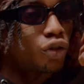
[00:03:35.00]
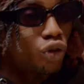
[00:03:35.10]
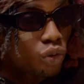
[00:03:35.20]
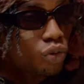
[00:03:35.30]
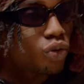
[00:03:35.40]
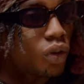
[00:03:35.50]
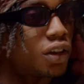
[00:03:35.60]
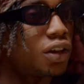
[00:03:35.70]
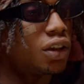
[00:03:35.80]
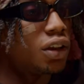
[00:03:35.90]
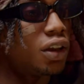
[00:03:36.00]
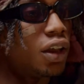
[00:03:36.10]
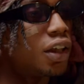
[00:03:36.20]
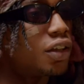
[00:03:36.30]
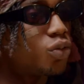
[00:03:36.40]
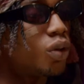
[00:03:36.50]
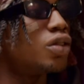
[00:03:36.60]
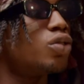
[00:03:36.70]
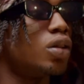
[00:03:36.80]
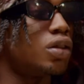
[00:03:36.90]
June 28,
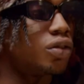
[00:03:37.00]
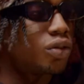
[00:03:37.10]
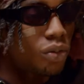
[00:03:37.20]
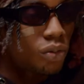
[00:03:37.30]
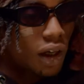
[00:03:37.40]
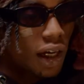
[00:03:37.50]
2022,